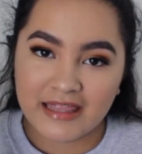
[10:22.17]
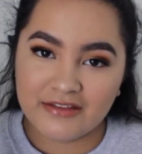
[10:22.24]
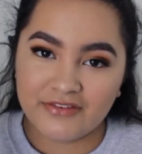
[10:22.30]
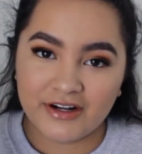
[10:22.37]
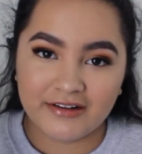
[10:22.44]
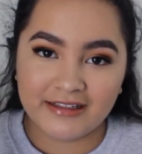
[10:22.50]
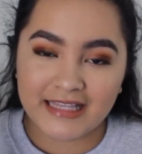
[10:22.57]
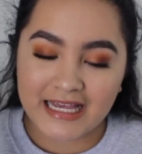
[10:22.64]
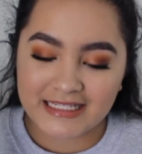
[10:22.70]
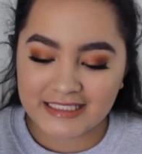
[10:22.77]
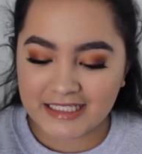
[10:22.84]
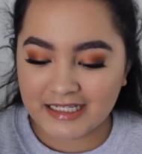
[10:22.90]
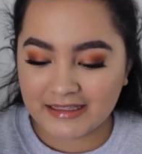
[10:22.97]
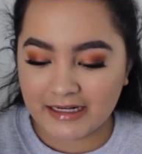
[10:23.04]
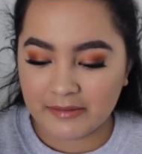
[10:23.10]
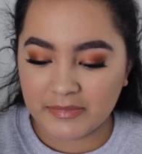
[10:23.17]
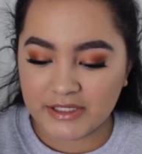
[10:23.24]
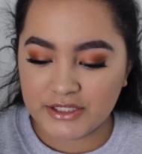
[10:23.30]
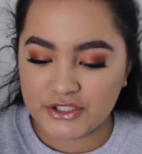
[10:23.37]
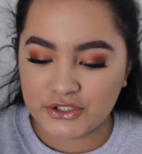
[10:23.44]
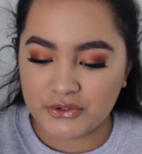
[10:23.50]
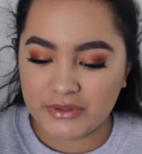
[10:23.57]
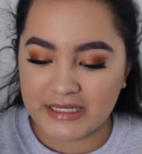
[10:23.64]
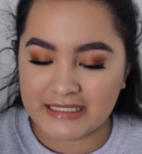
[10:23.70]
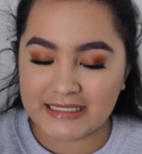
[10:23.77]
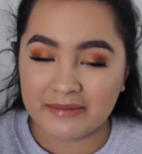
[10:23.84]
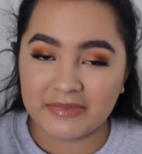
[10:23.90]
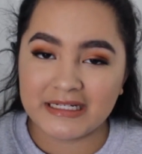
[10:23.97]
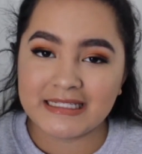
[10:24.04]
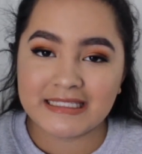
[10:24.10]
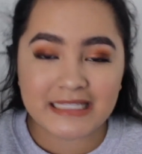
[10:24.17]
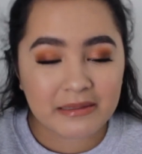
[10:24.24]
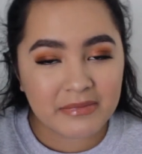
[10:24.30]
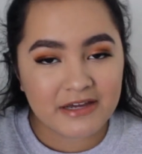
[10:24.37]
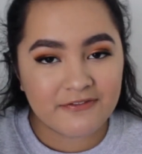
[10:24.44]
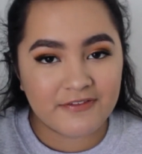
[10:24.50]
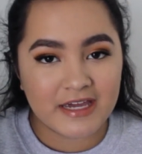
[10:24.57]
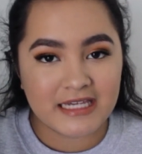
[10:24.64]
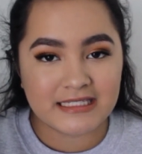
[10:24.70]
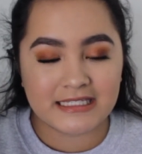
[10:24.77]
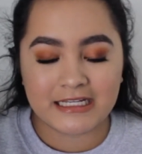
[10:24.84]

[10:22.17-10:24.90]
And the very last thing that I'm gonna do is I'm gonna set my face,